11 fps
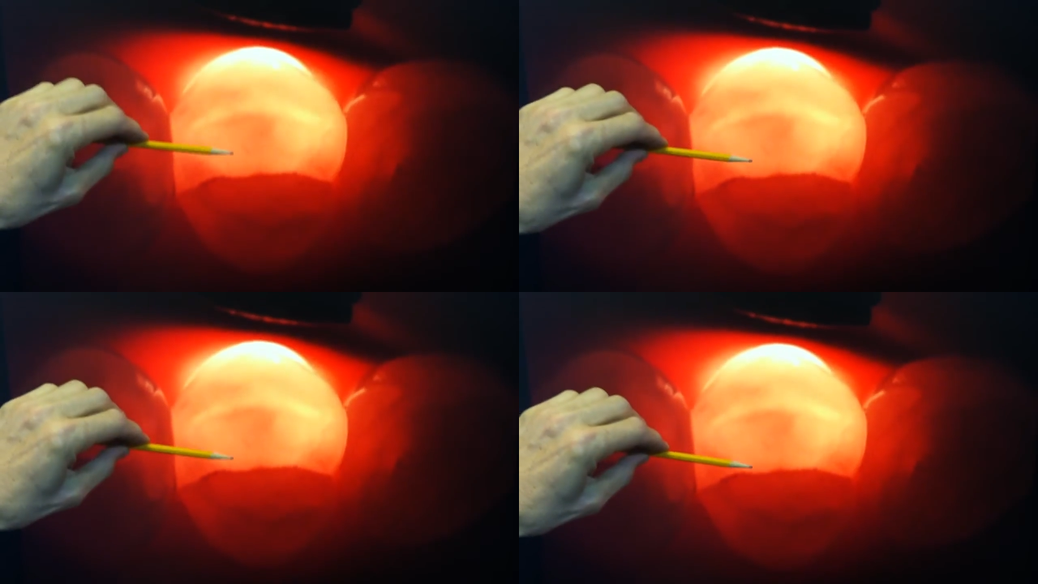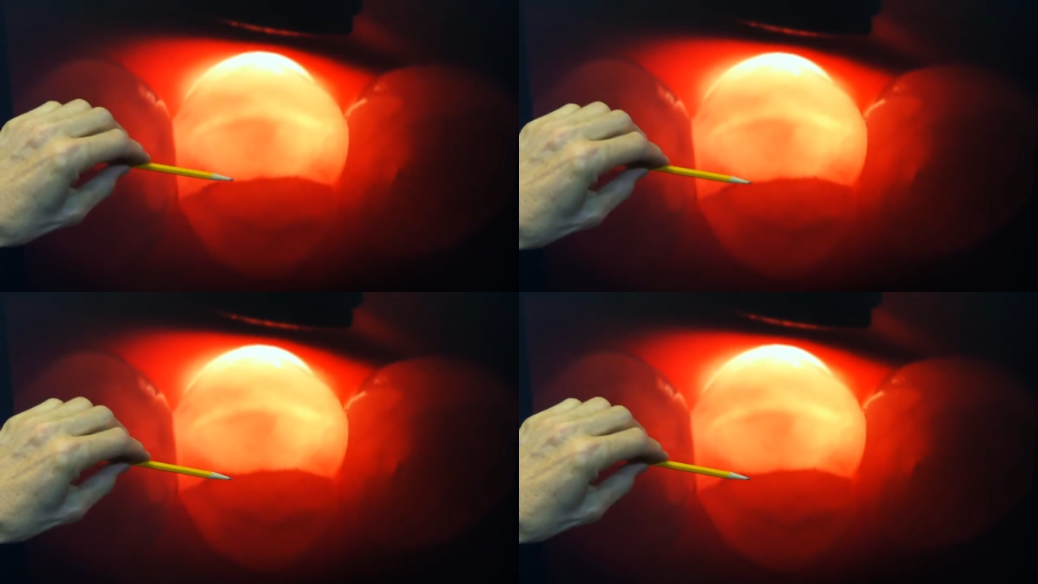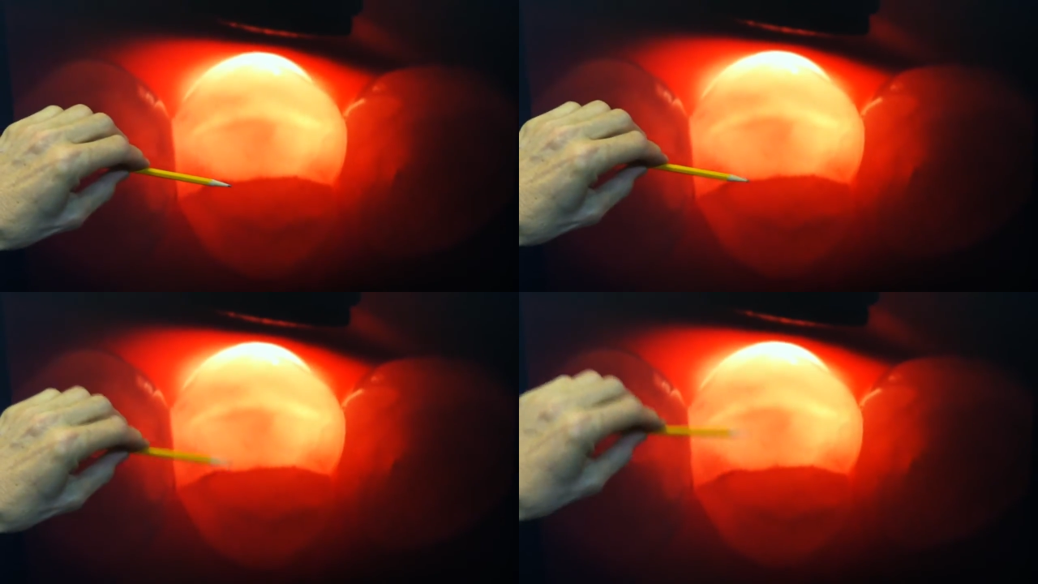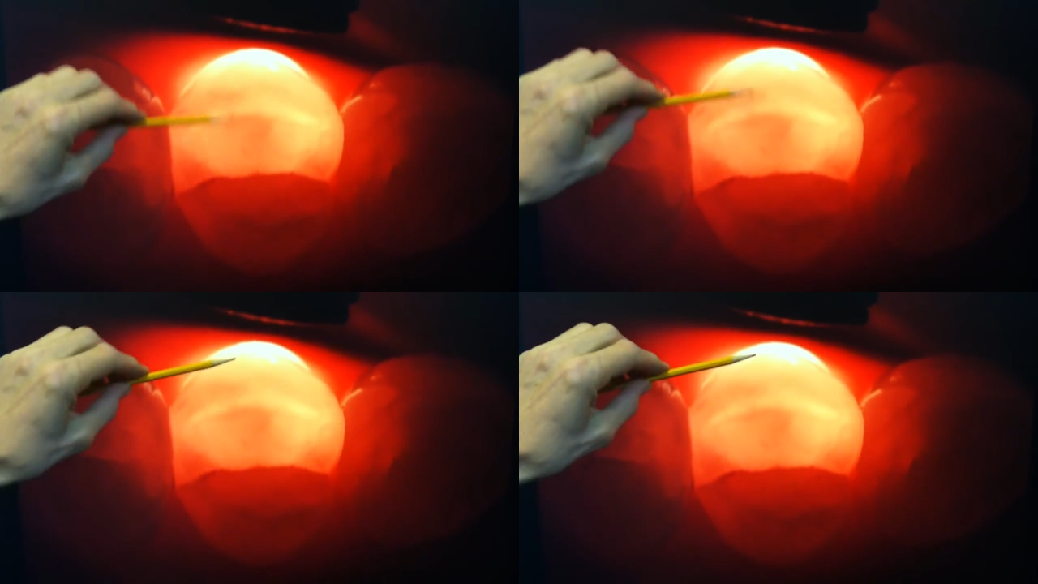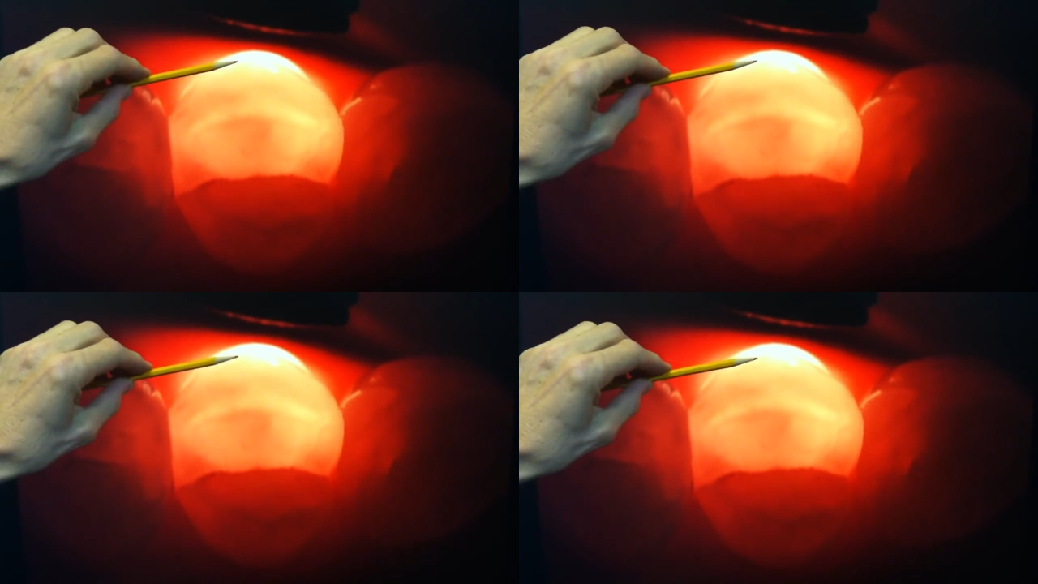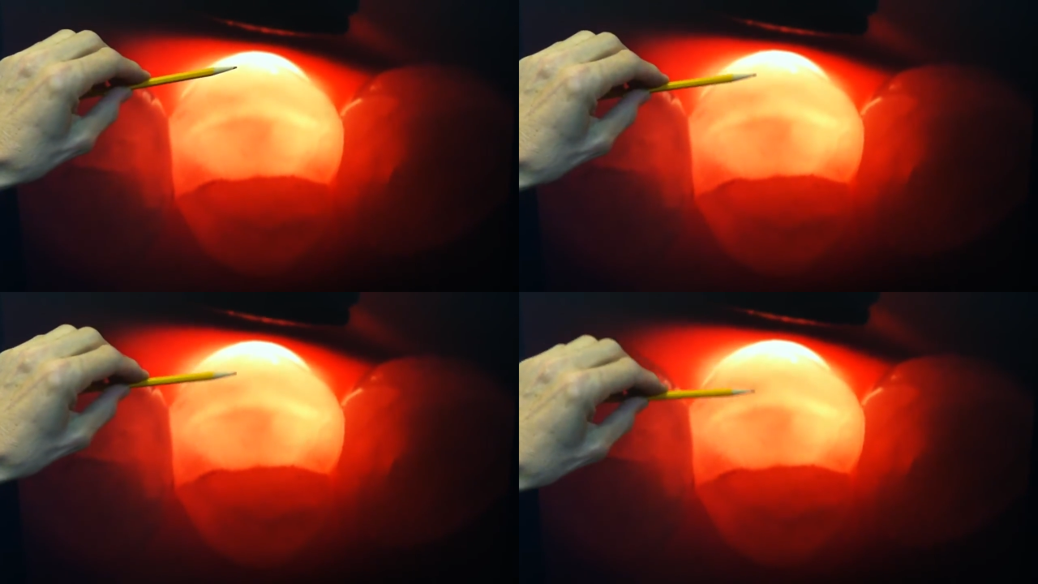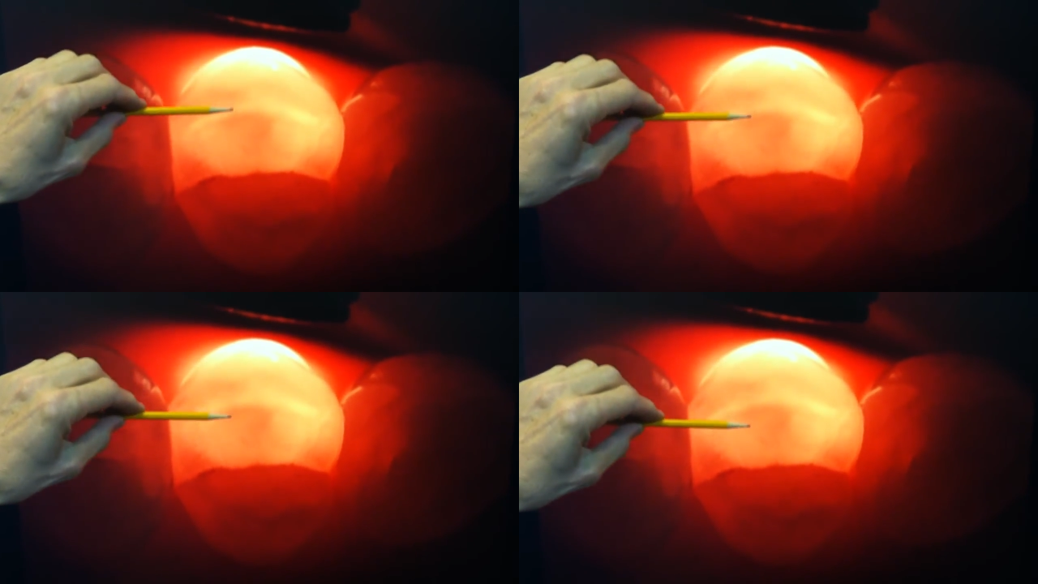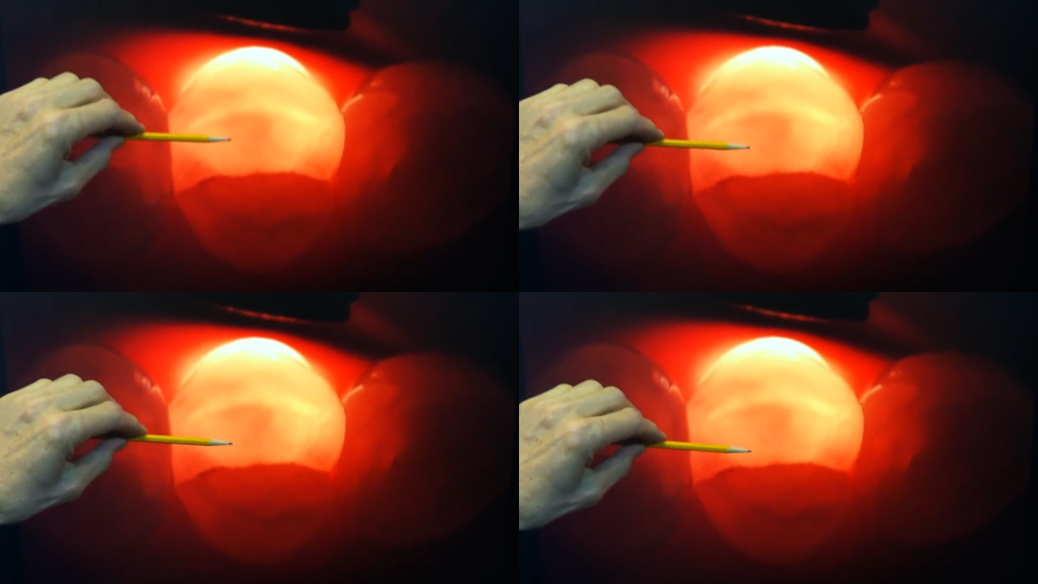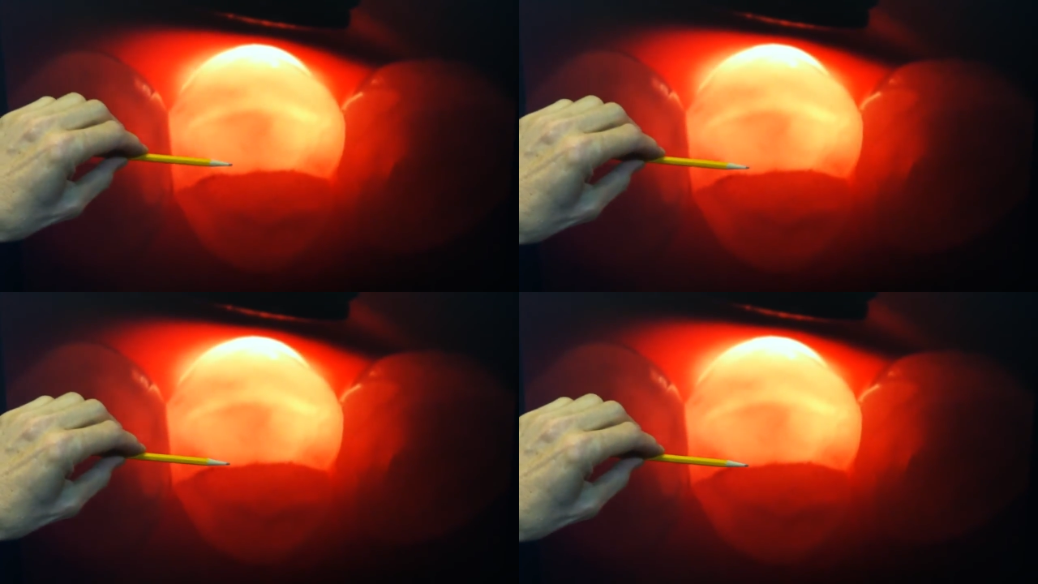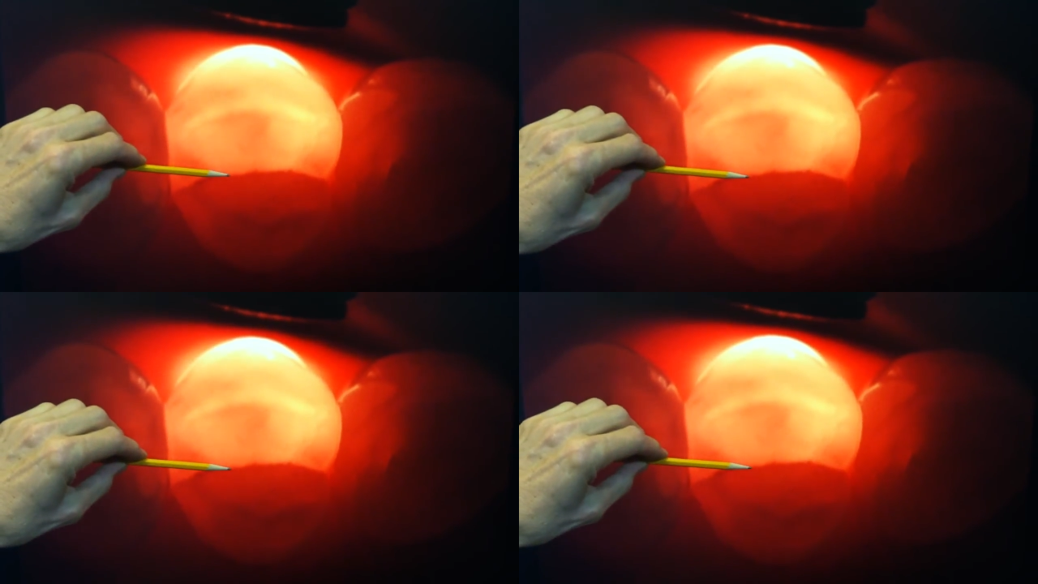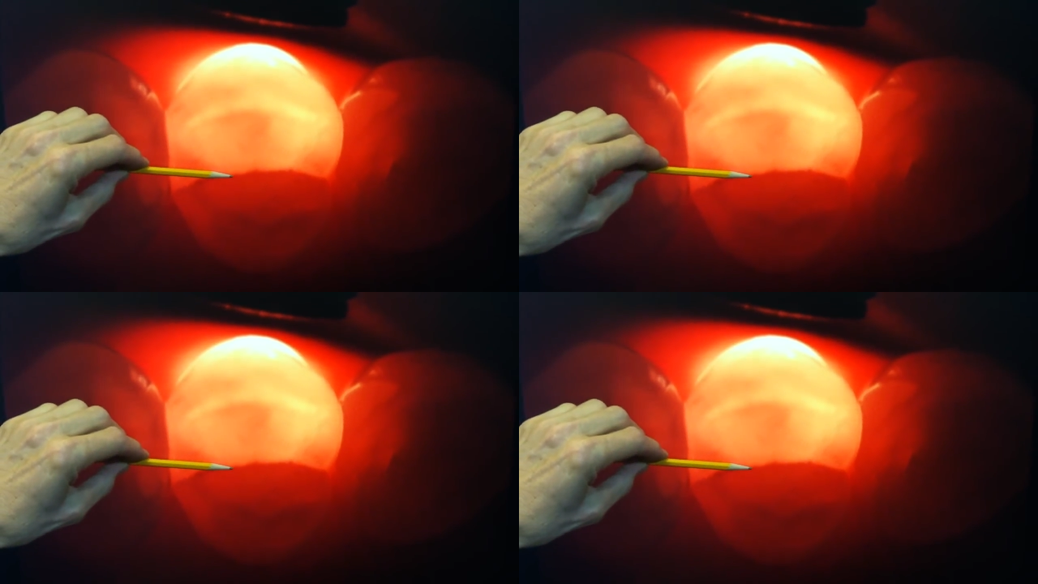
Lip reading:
[unreadable: no face in view]